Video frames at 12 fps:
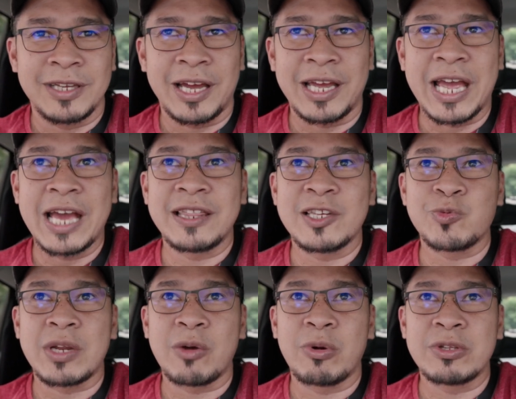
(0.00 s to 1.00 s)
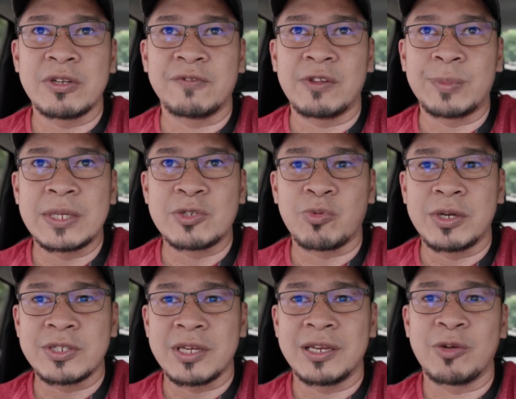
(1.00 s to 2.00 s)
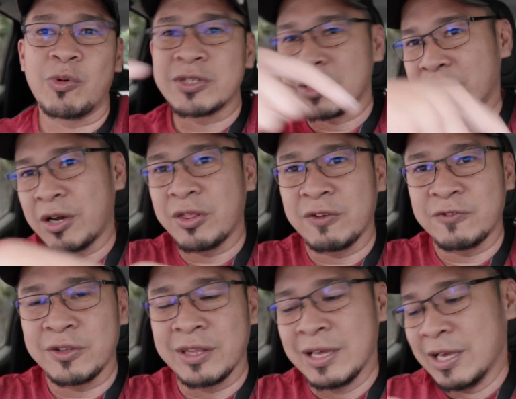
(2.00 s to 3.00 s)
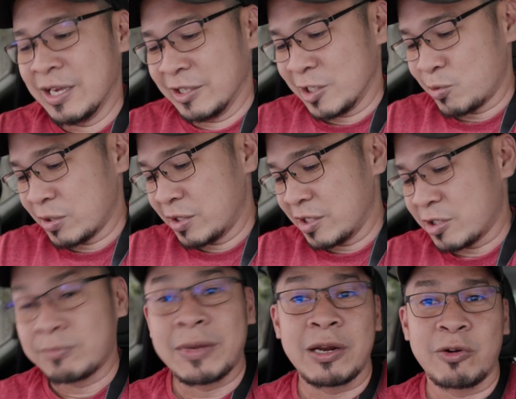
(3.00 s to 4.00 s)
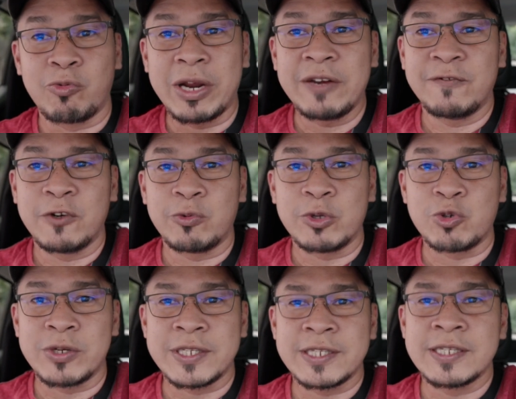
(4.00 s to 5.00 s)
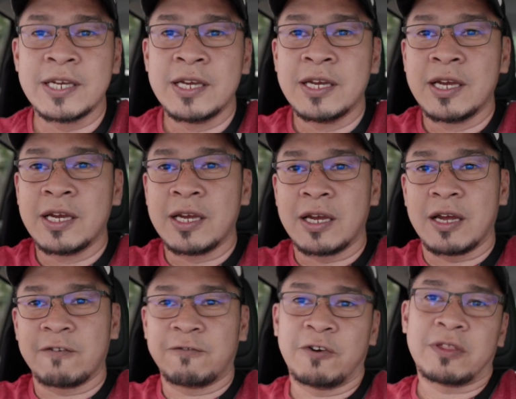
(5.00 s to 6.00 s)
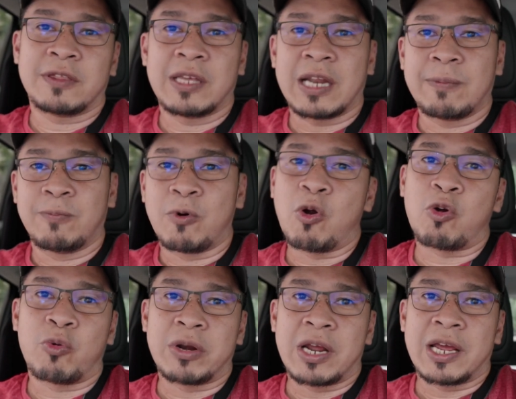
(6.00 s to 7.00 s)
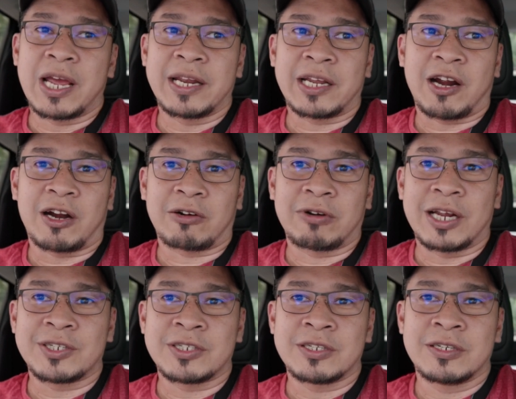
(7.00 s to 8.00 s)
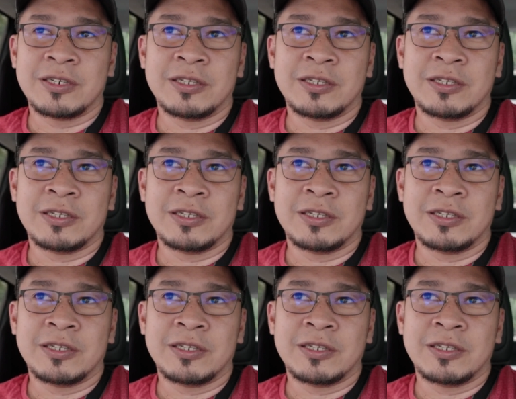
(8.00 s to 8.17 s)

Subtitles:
I had this when I went to the Philippines once, and it was on the other foot. This one is on my right foot, which was a foot that I broke when I had a car crash.